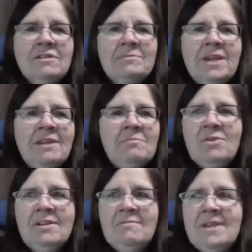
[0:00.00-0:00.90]
Froze me,
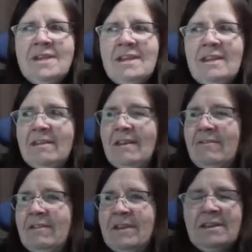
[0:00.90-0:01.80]
muted
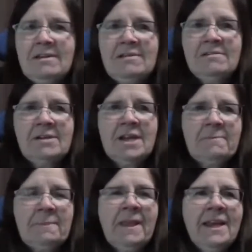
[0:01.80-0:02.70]
me, everything. Oh,
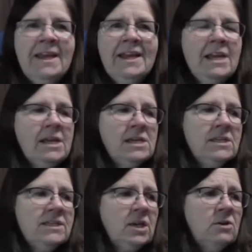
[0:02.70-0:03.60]
great.
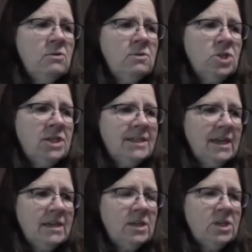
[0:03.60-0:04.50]
So
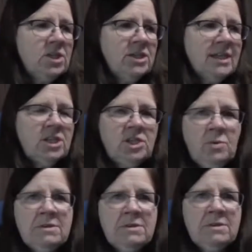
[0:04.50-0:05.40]
she
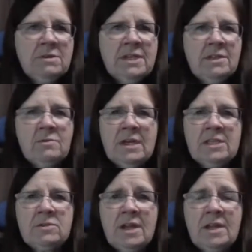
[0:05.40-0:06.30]
says she won't take the
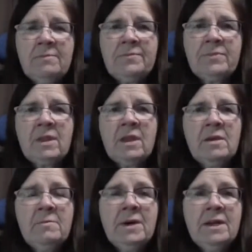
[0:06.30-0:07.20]
restaurant,
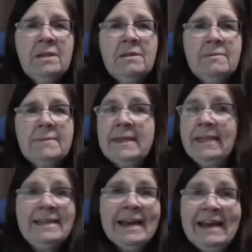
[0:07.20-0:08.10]
but
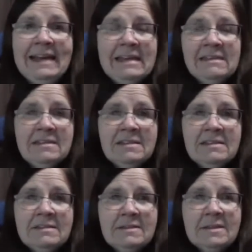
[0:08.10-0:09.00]
he
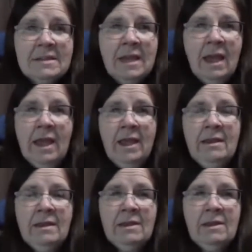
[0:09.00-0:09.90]
dies,
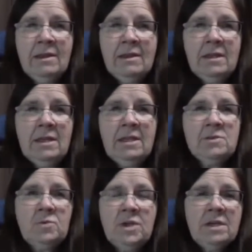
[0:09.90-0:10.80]
and
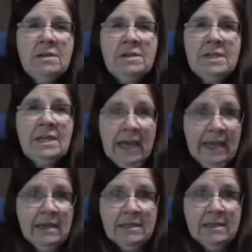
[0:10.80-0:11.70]
in his will,
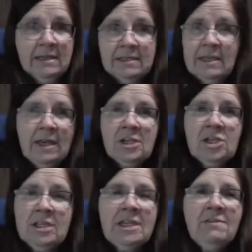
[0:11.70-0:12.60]
he has
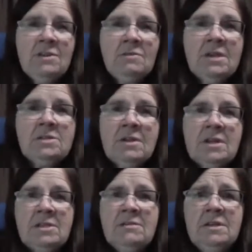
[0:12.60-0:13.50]
actually given the
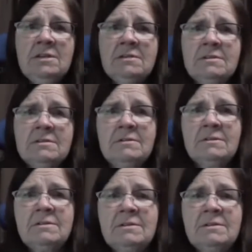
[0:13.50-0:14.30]
restaurant to her.